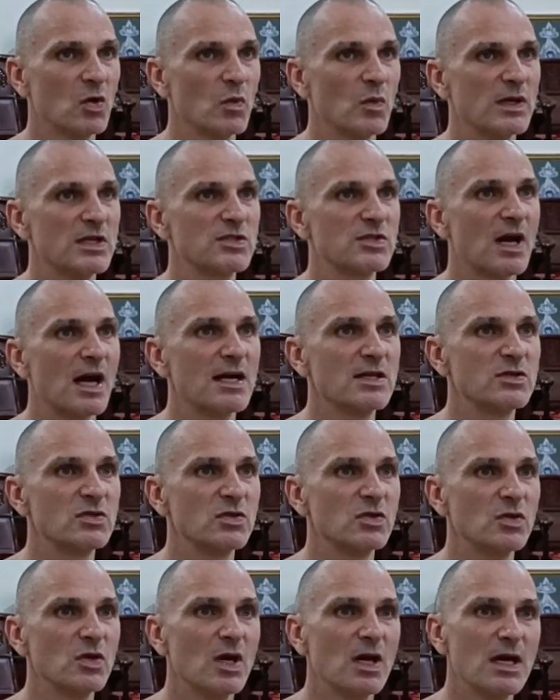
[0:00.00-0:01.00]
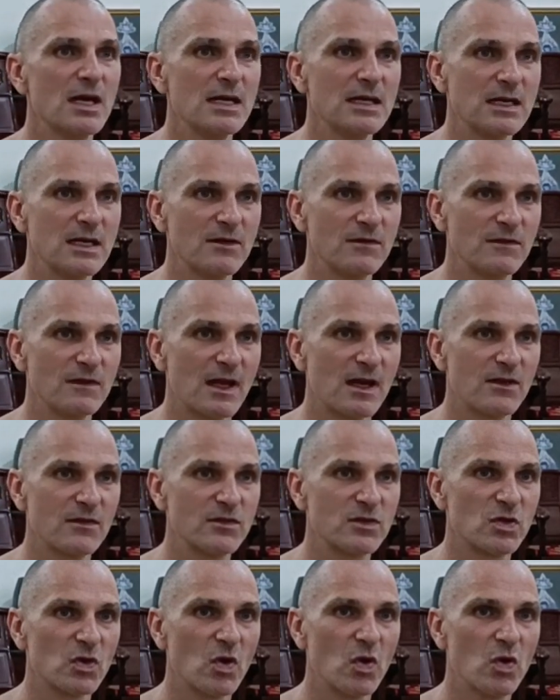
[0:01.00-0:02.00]
We try to give
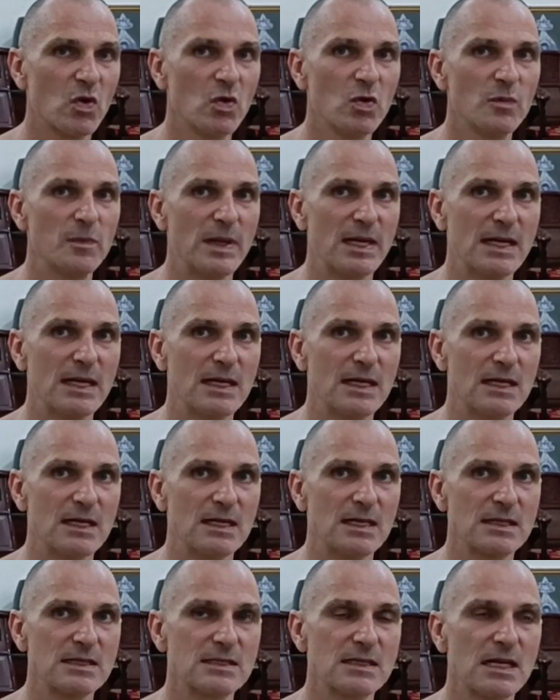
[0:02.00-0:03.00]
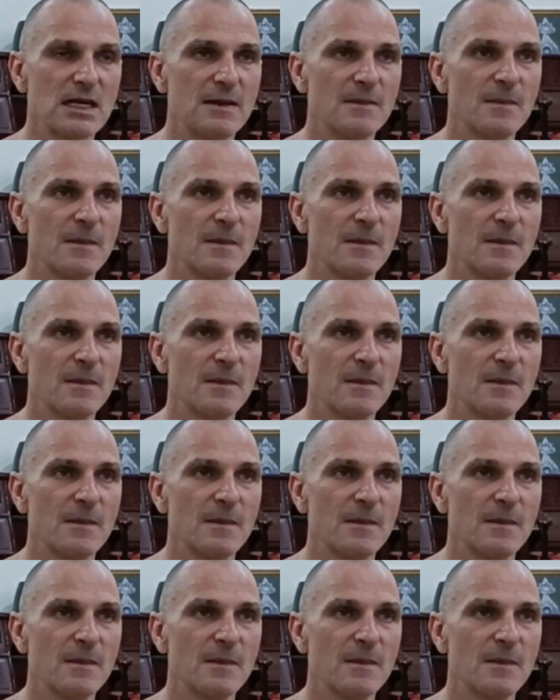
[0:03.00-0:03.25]
love to all beings.